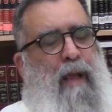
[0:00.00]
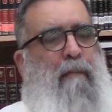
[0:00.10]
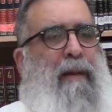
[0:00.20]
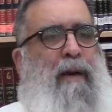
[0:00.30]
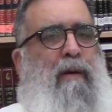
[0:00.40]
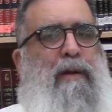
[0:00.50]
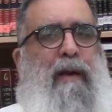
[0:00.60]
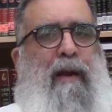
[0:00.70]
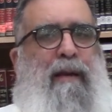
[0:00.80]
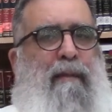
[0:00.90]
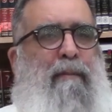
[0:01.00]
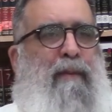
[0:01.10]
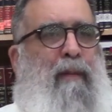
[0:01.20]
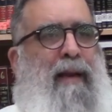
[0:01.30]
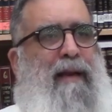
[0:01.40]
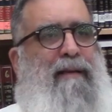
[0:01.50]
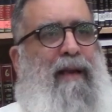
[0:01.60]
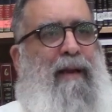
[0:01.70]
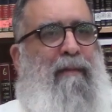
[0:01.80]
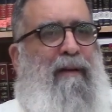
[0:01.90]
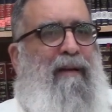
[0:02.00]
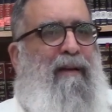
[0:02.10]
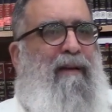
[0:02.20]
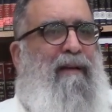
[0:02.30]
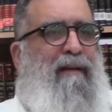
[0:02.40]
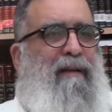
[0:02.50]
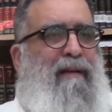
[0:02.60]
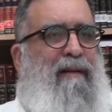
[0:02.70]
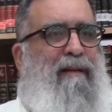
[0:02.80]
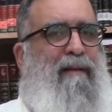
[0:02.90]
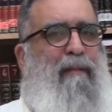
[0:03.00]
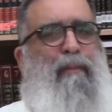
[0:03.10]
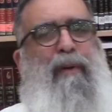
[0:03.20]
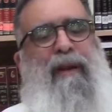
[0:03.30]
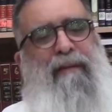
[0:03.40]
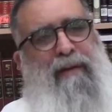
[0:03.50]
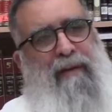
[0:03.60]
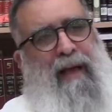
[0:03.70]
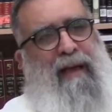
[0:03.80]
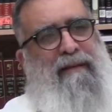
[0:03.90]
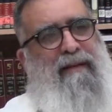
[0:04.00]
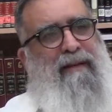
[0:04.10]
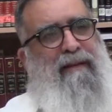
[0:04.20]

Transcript: But in order to get a, to make a team, believe it or not,